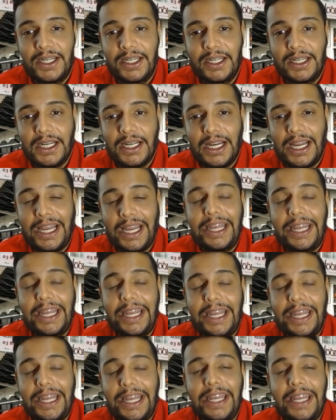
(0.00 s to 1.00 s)

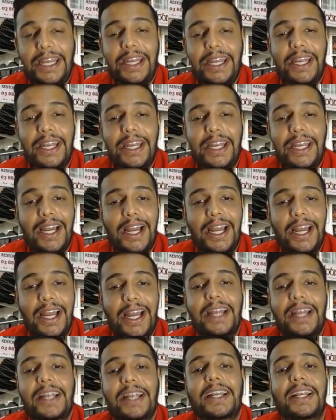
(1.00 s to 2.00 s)

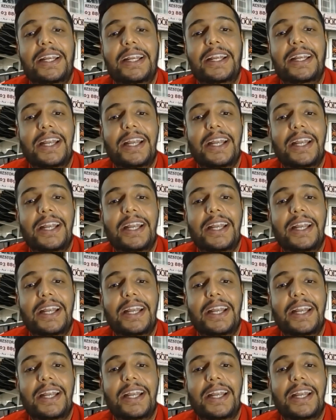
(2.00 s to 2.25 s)
I